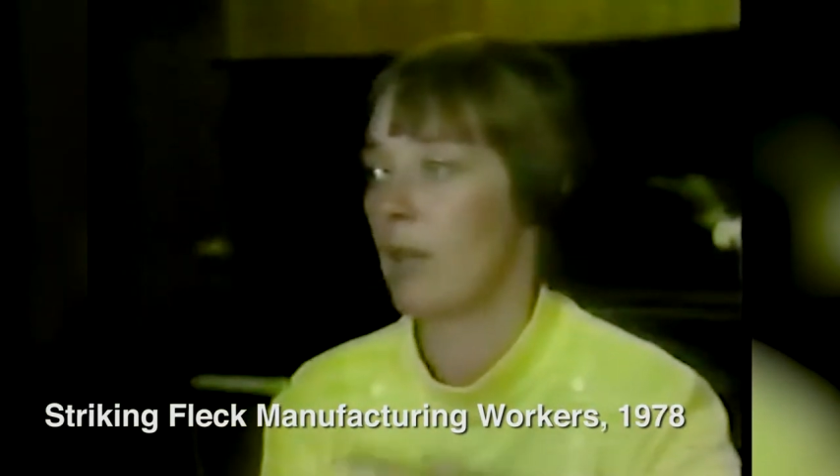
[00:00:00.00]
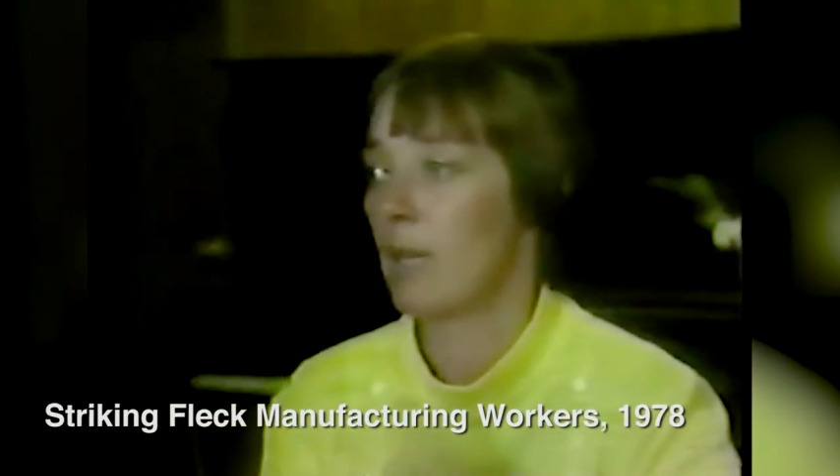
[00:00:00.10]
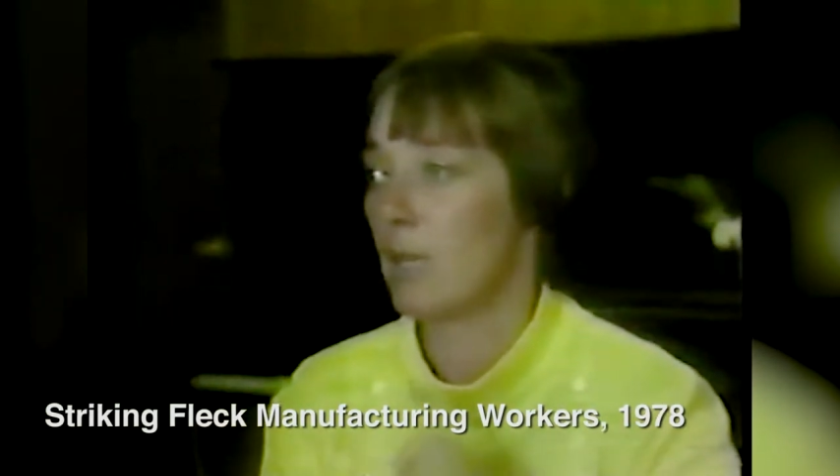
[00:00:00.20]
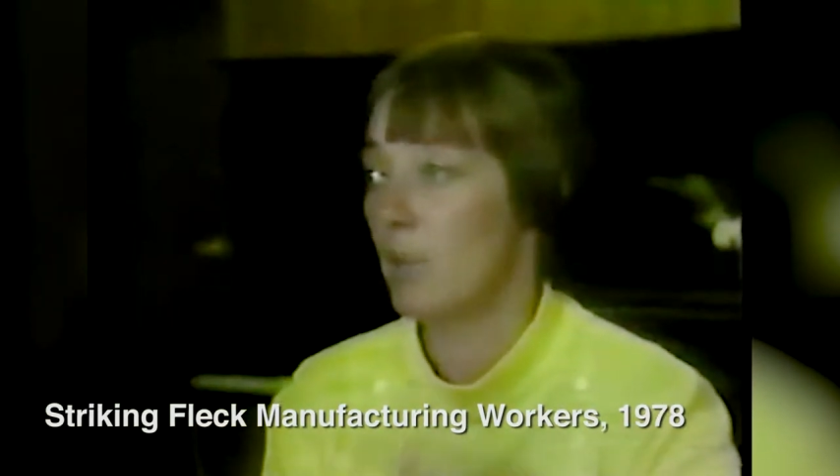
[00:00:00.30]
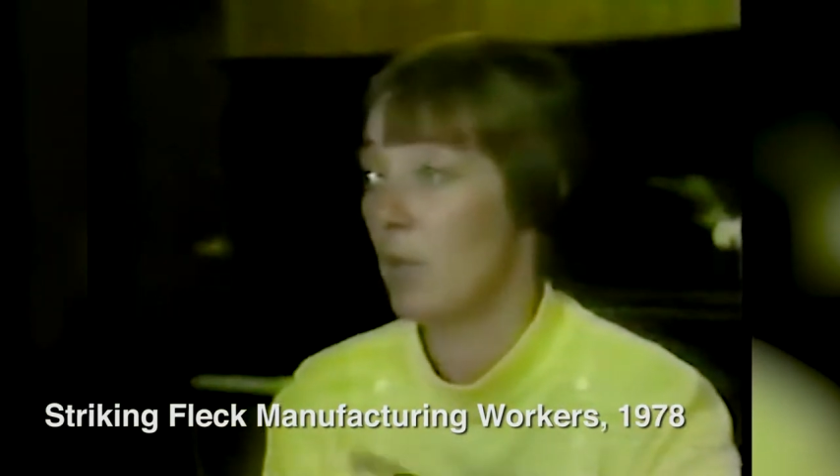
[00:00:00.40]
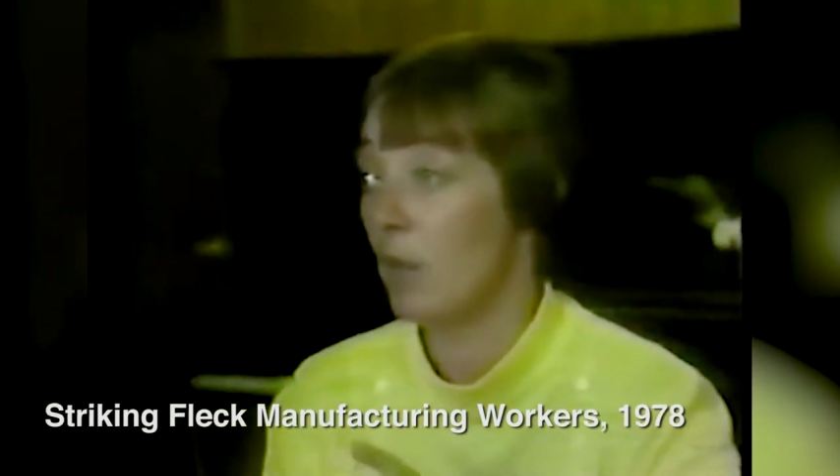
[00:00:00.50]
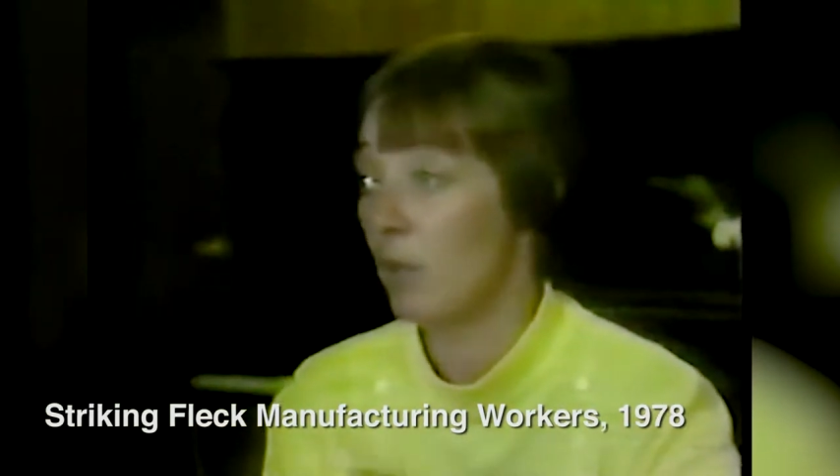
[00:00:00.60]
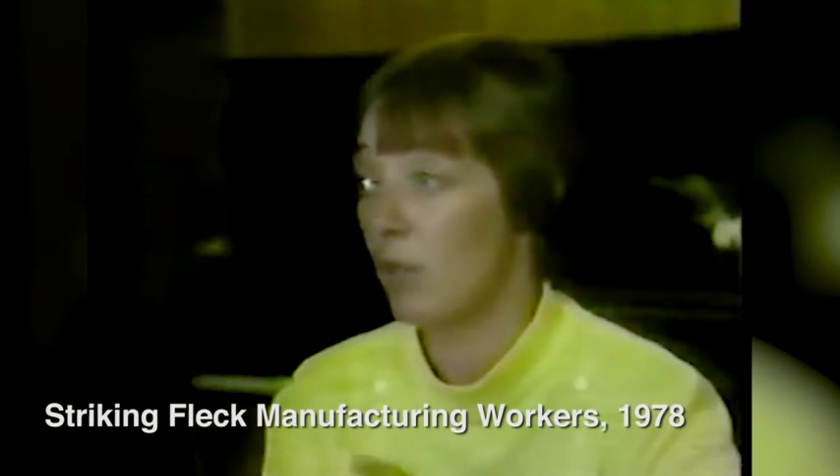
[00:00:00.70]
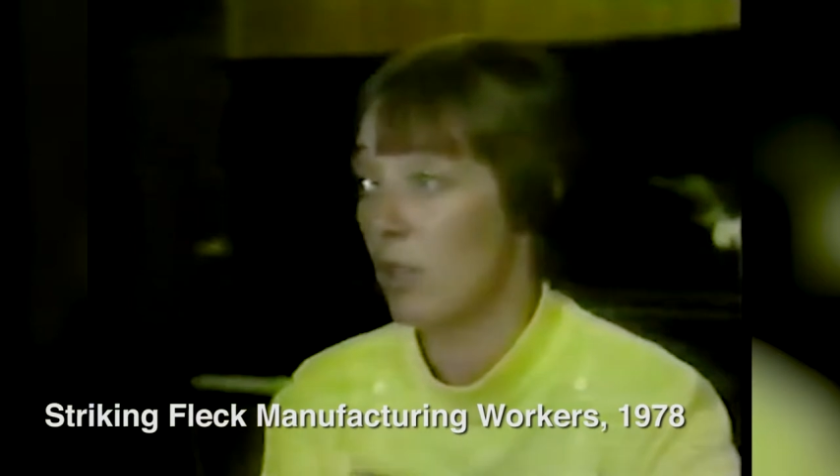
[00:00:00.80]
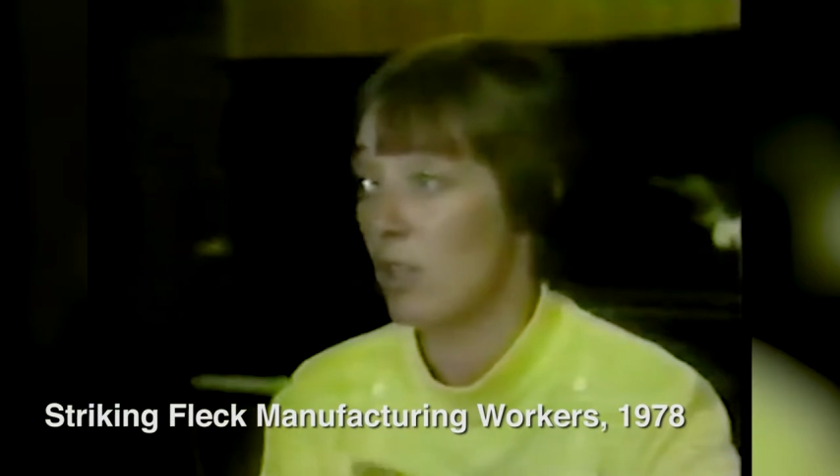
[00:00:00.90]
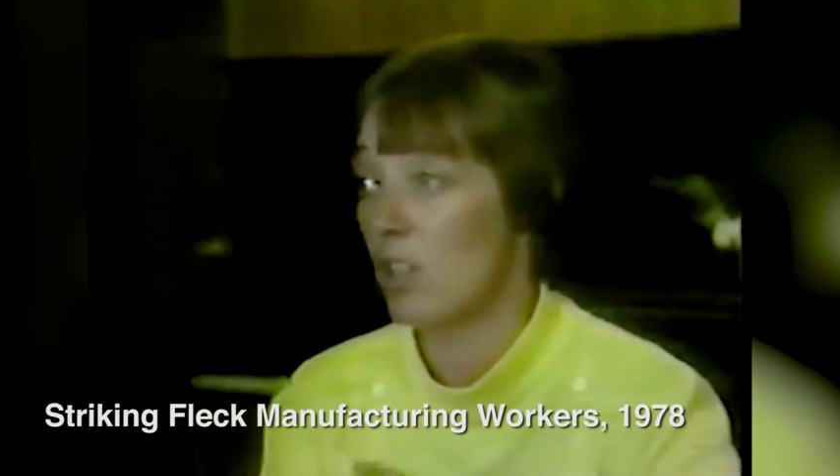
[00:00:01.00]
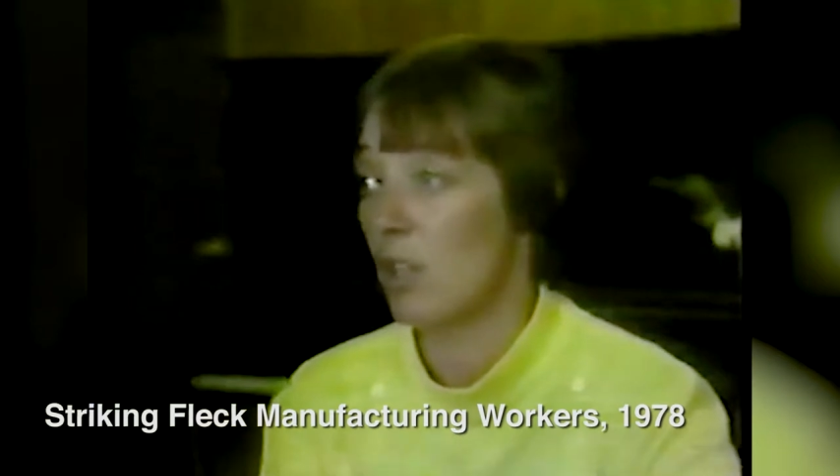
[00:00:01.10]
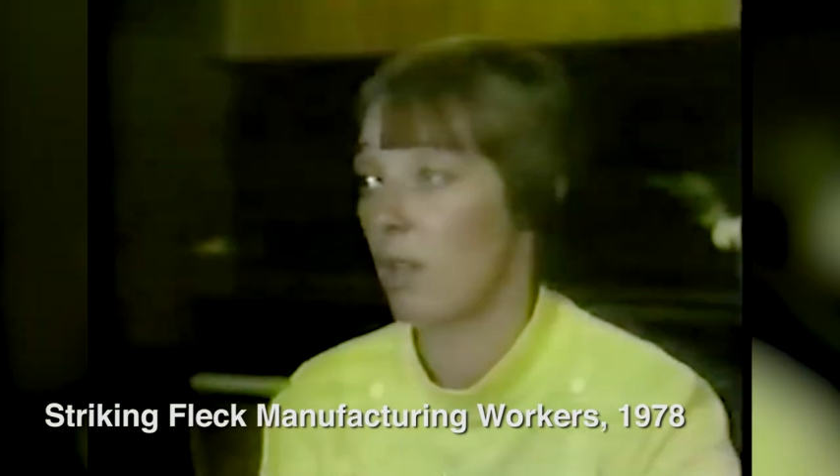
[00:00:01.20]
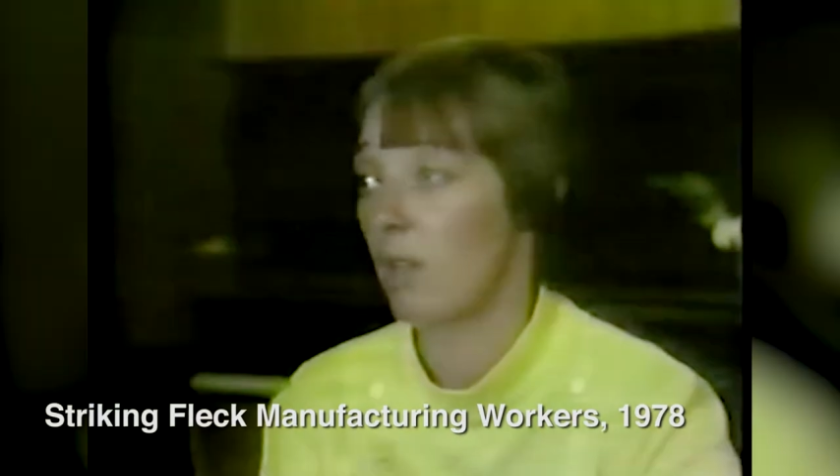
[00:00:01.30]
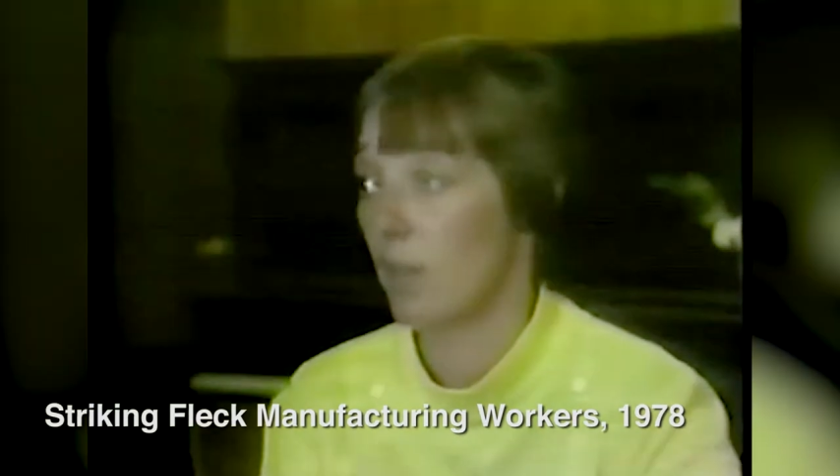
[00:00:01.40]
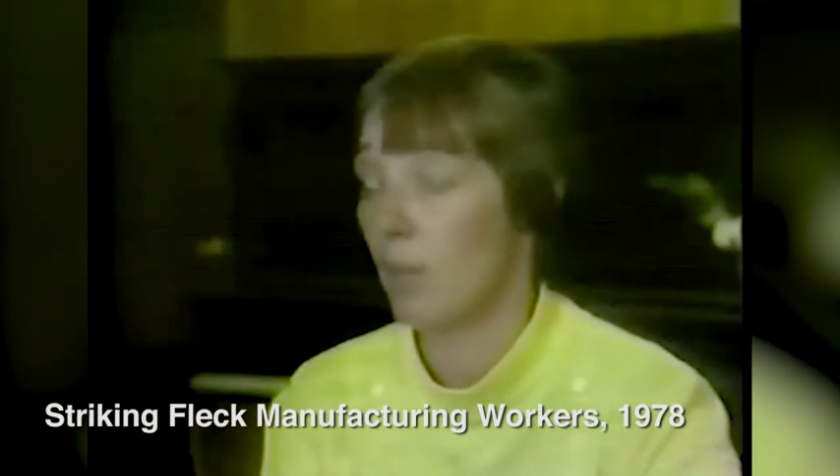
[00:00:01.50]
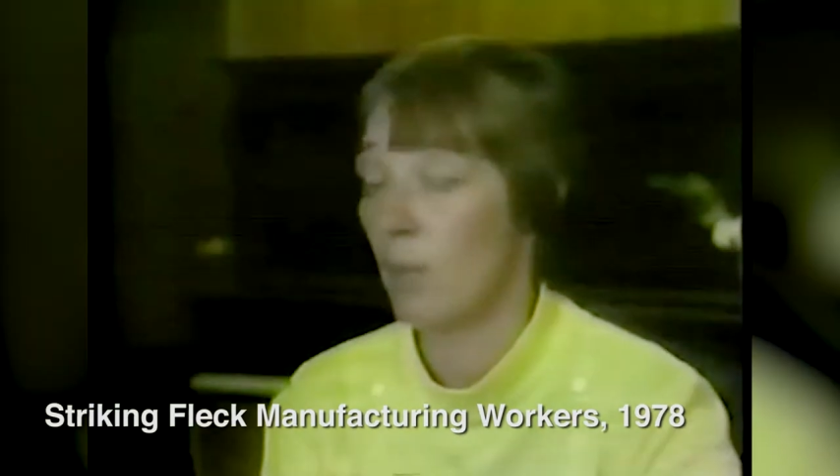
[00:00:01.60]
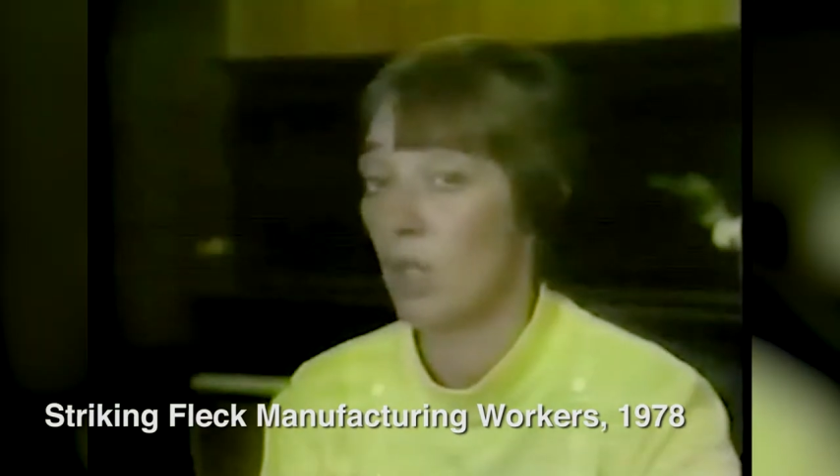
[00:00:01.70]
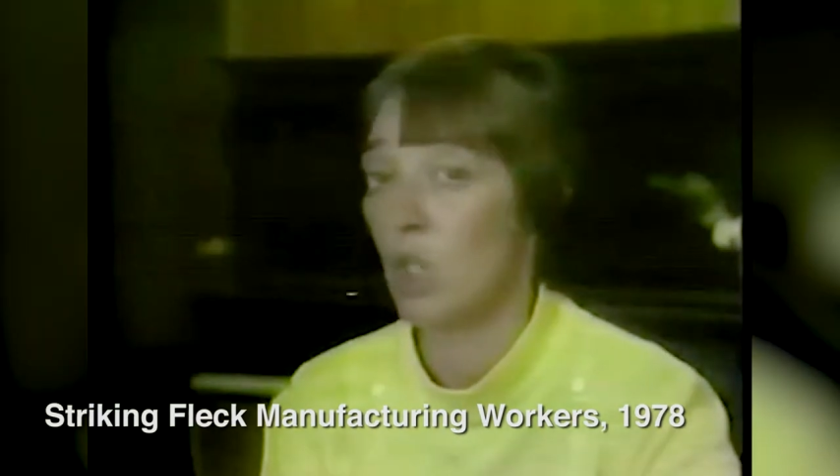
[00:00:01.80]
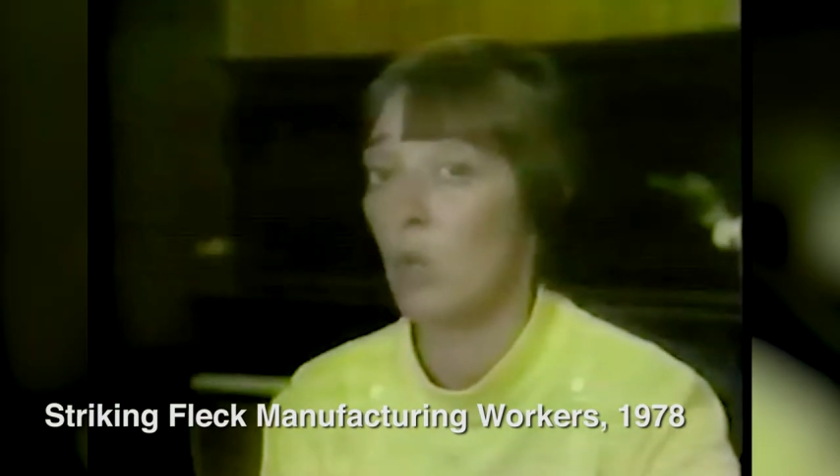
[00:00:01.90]
and speak up for yourself and get
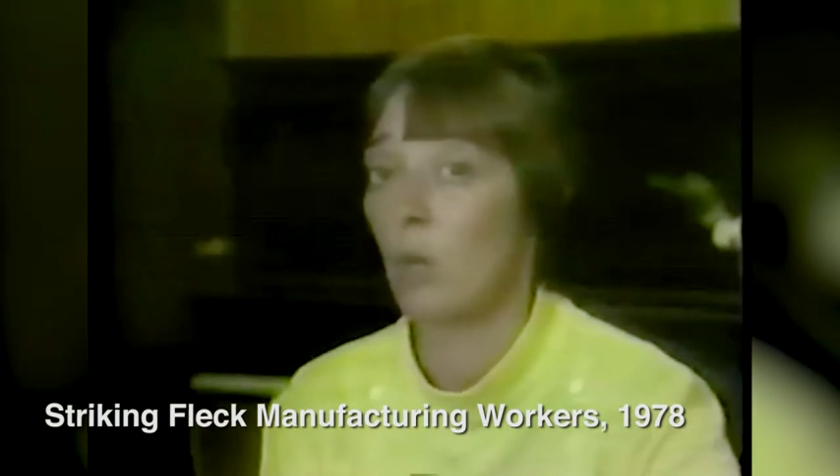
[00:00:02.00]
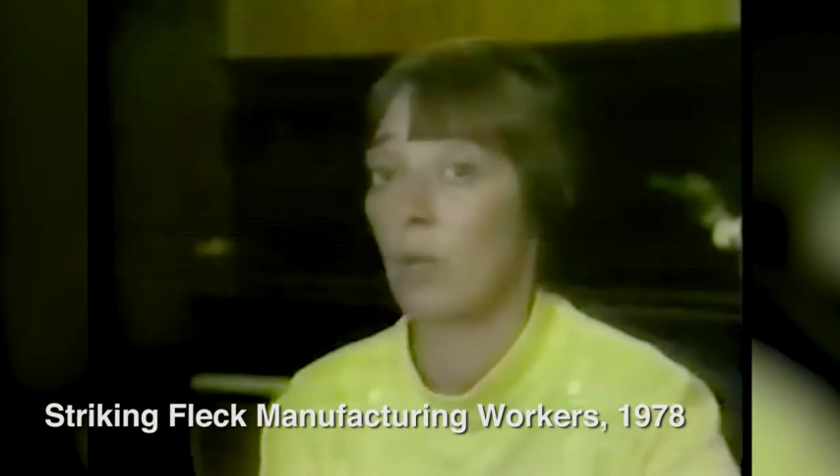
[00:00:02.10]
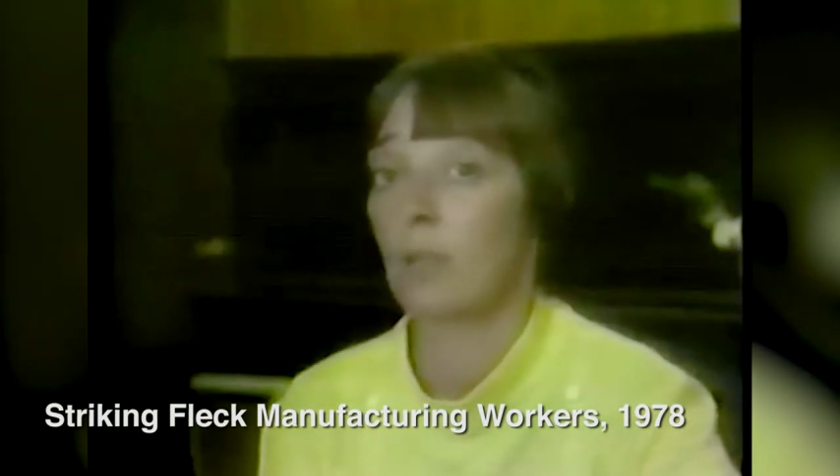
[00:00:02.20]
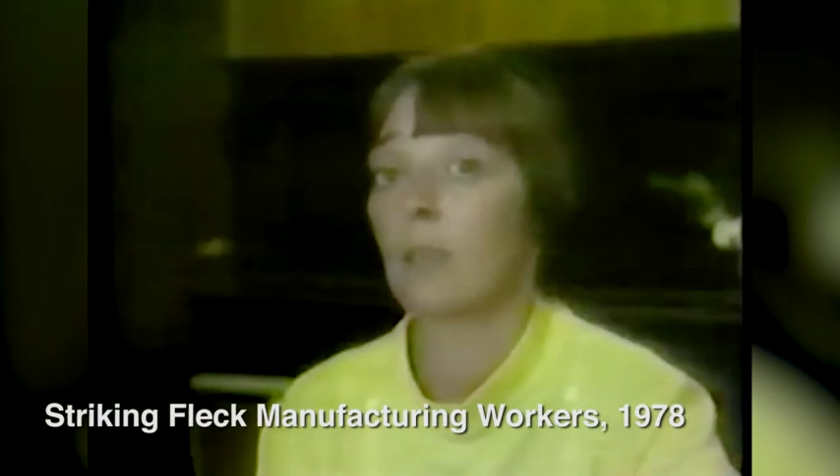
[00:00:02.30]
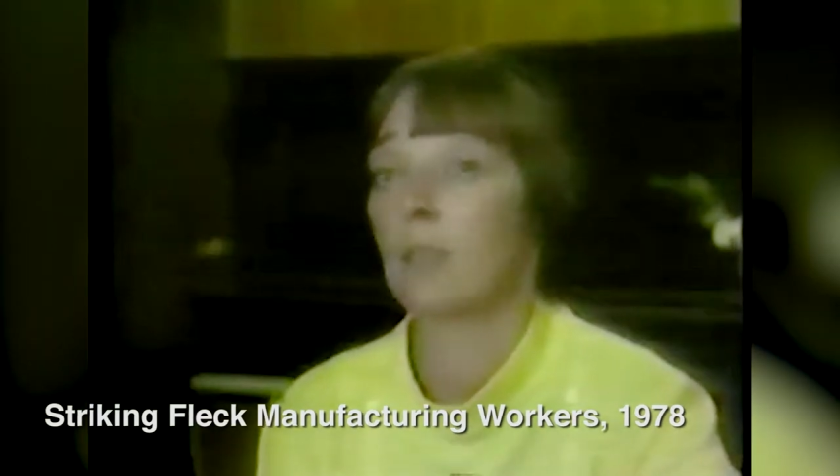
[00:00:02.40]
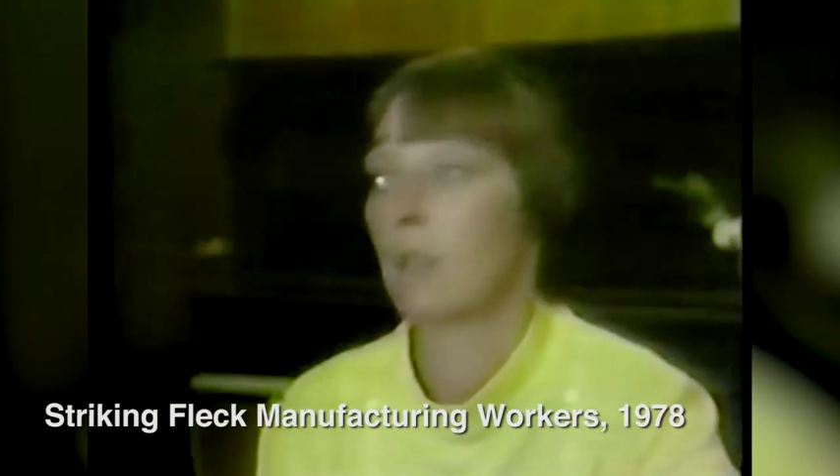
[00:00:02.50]
what you want.